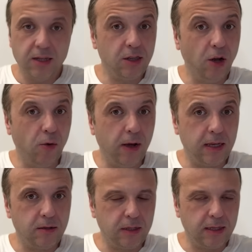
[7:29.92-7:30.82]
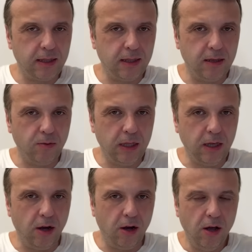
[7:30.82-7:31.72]
So, as we said in the
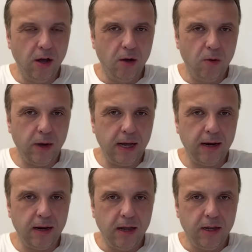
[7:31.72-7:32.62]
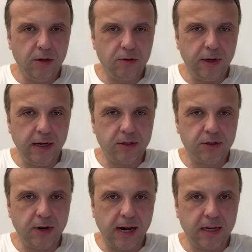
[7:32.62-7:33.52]
video, when Ukraine
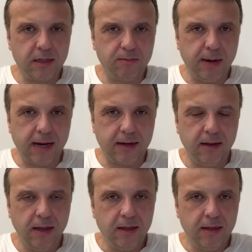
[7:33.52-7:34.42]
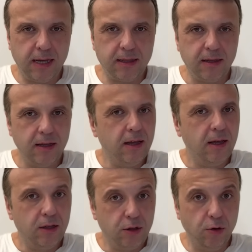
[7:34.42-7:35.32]
strikes back, that
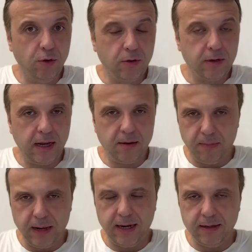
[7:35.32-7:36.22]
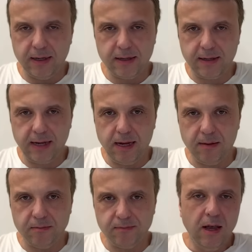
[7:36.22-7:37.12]
too can play that
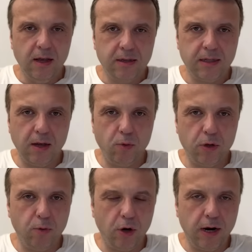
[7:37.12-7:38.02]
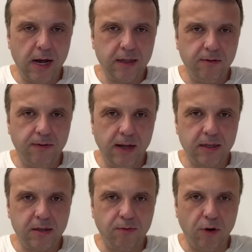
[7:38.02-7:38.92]
game. Stay with Warthog
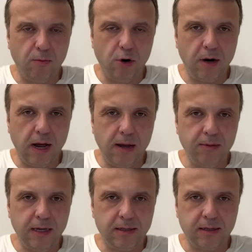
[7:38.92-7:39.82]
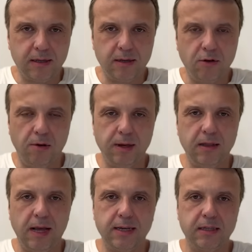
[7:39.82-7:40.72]
Defense for more updates, comment,
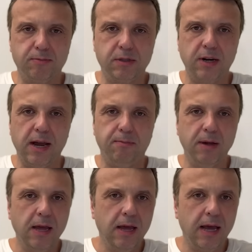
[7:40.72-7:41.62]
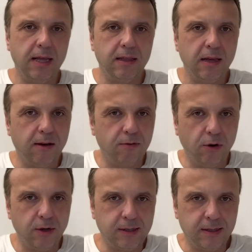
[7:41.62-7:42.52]
like, subscribe, and of
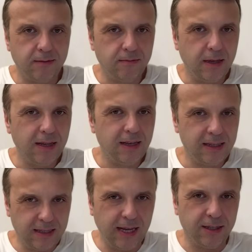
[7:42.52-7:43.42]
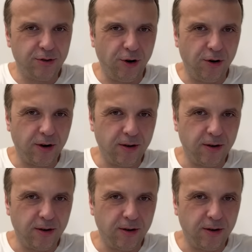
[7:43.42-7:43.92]
course, stay strong.